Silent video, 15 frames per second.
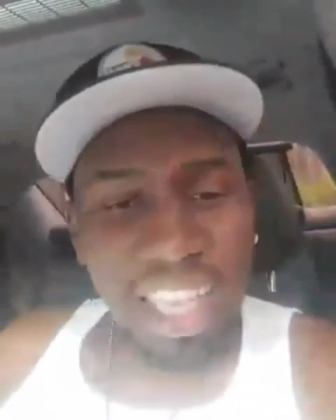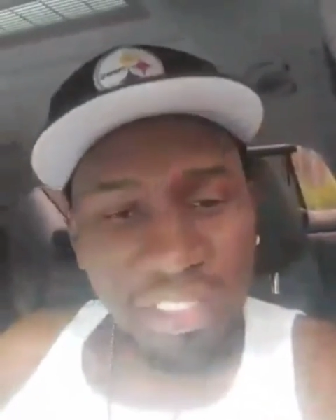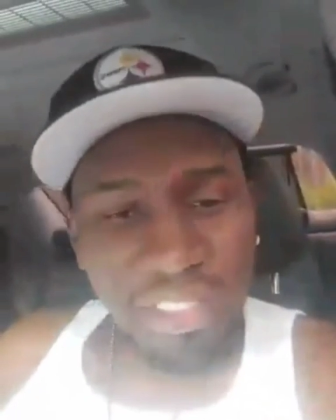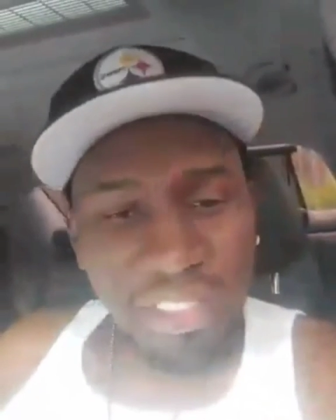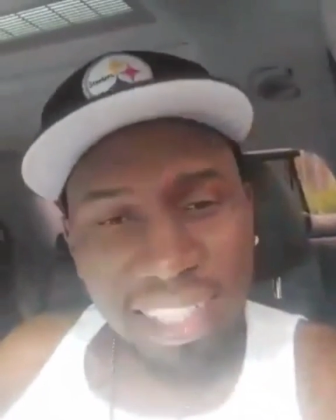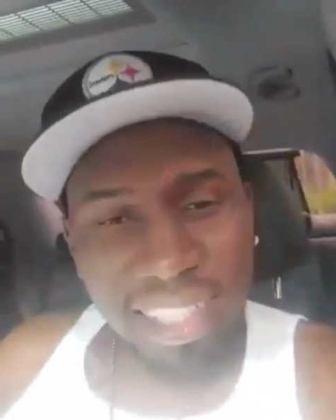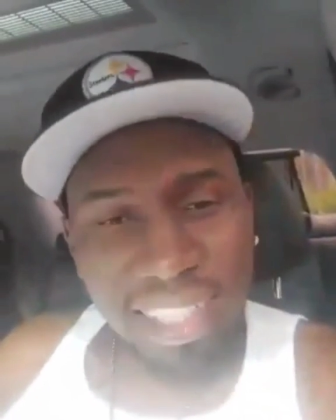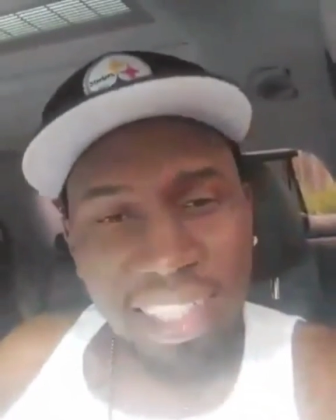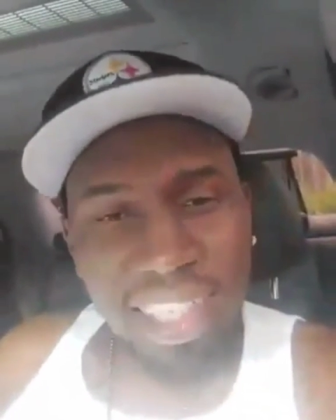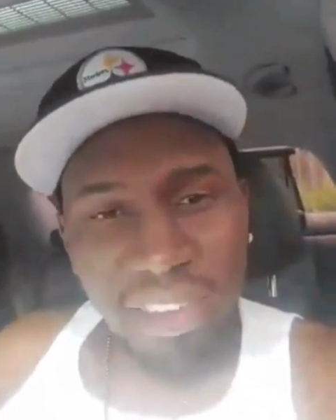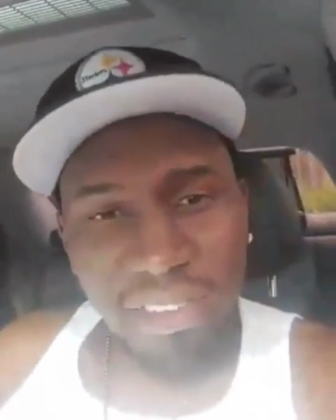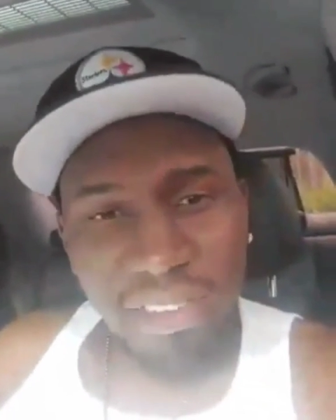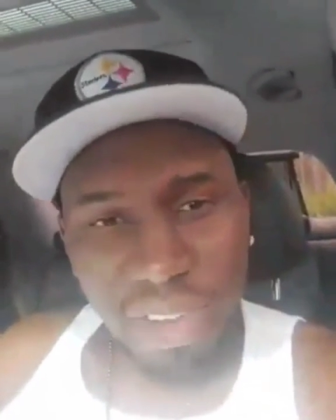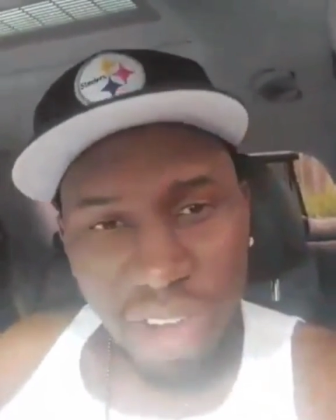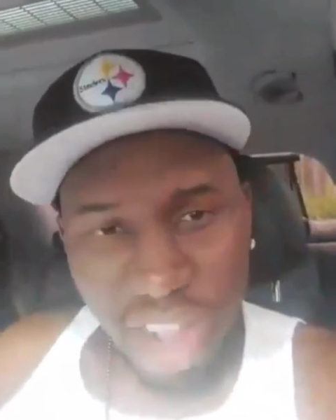if God
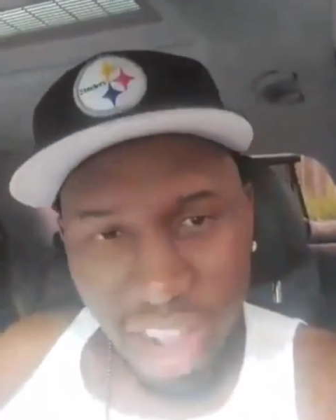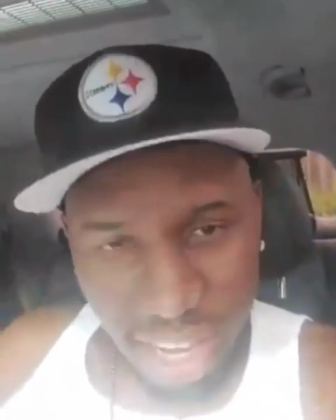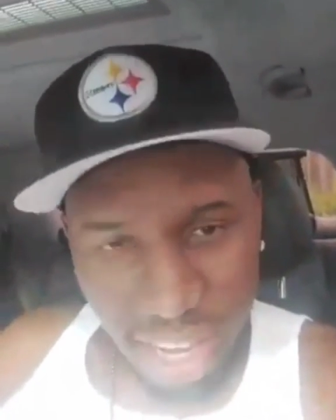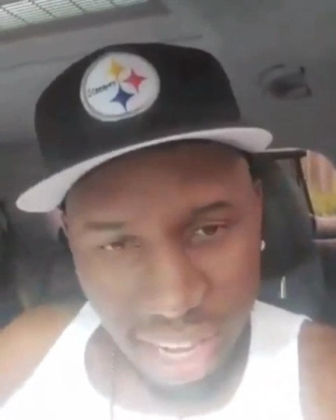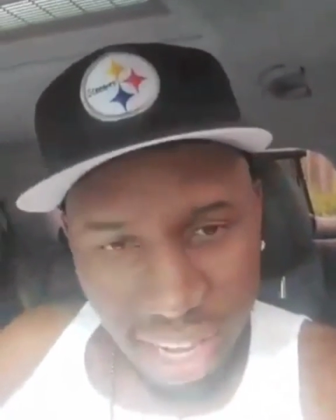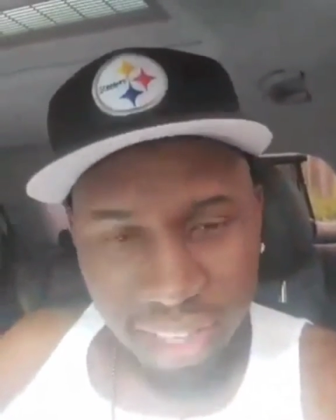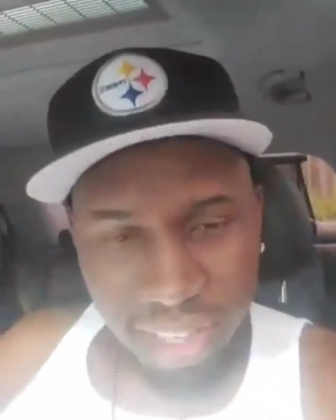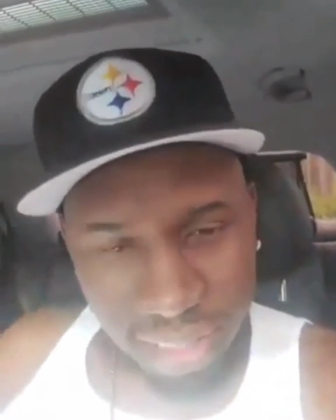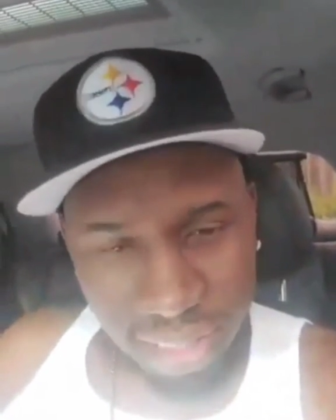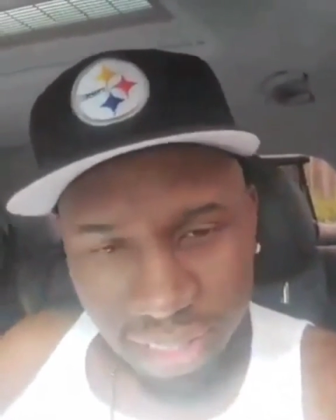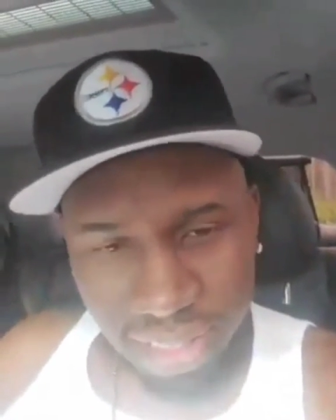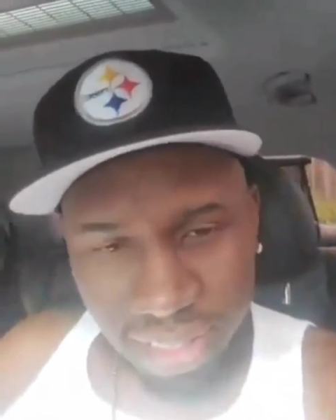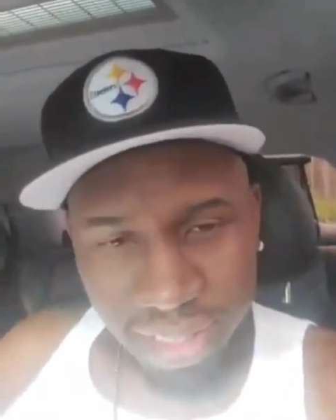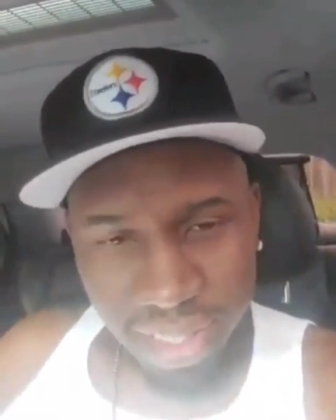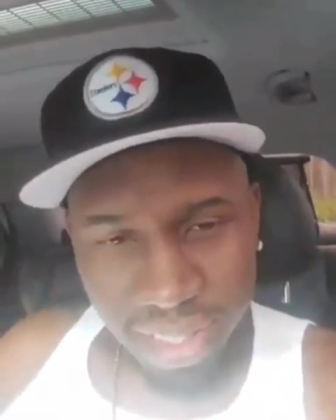saved the world, you know.
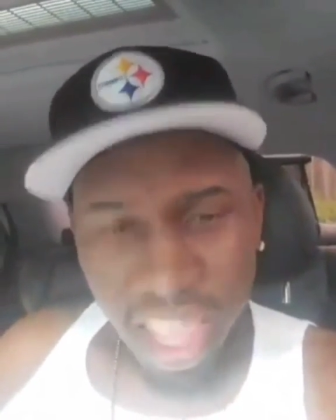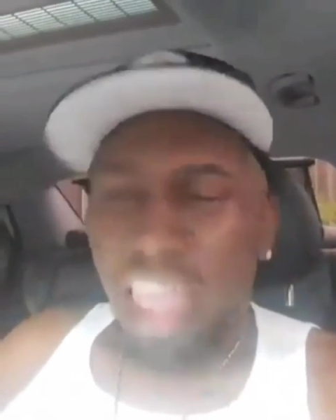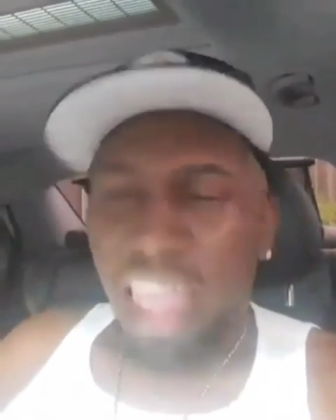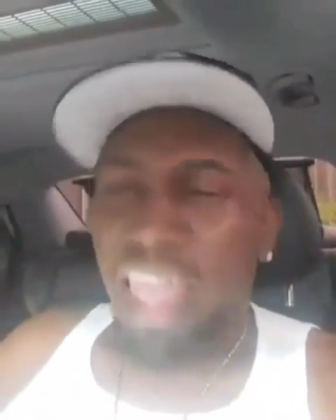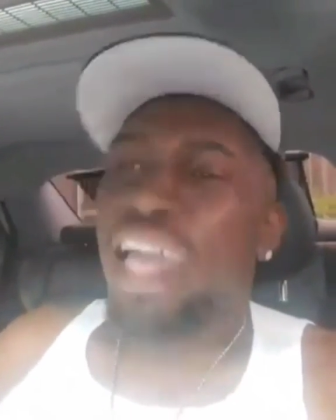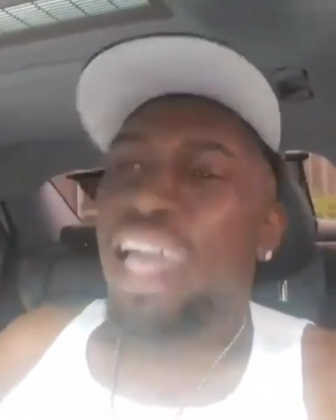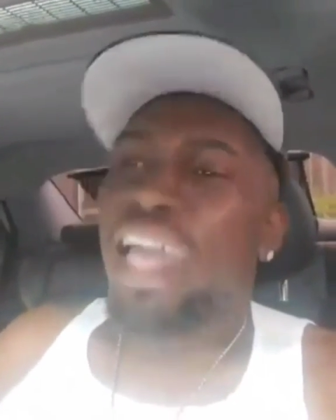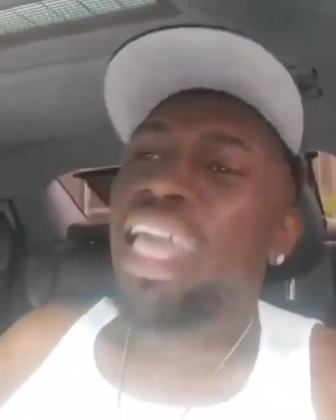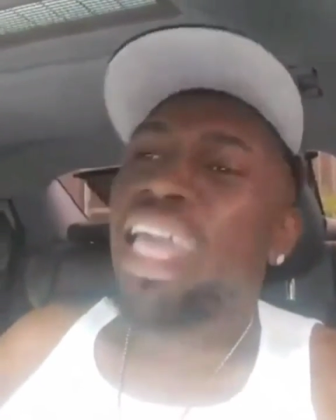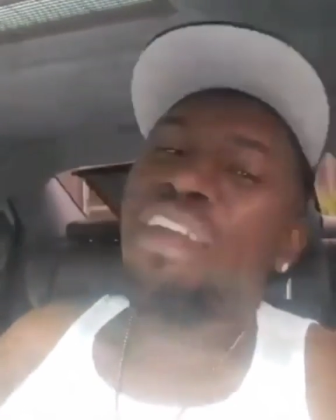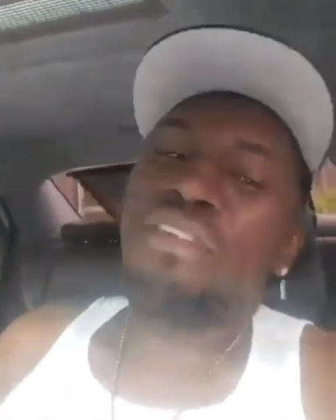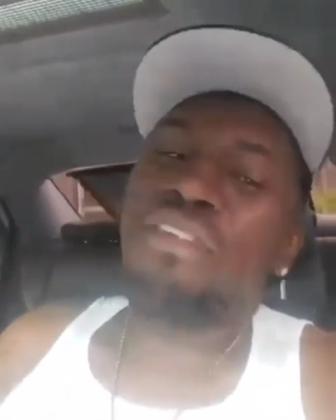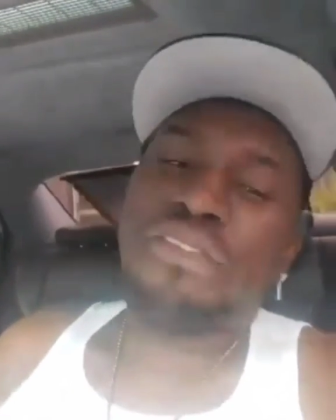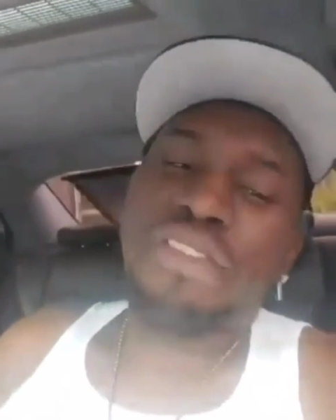If